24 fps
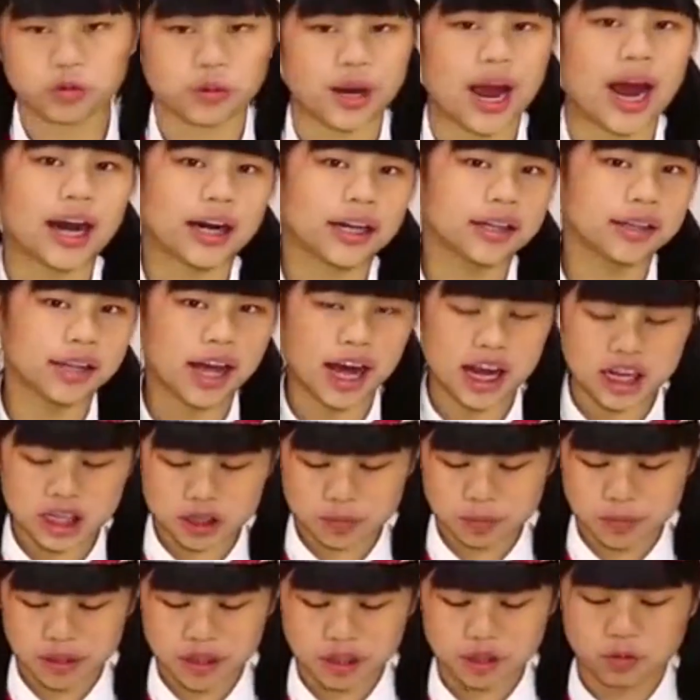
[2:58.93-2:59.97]
which we're adding
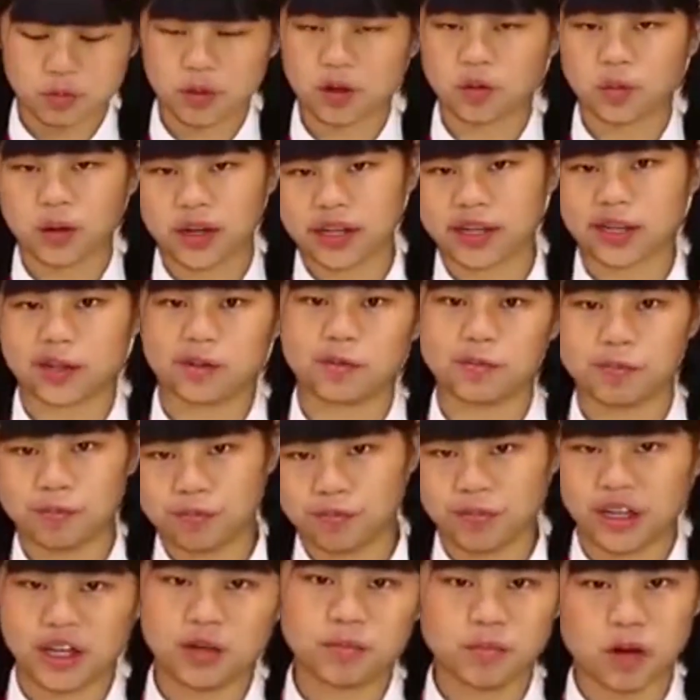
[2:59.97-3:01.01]
last because we don't want to
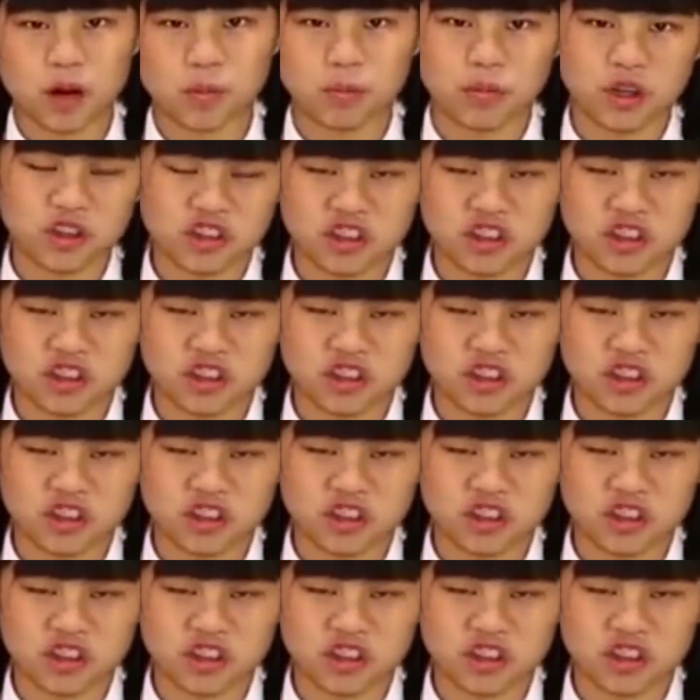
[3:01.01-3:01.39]
get them all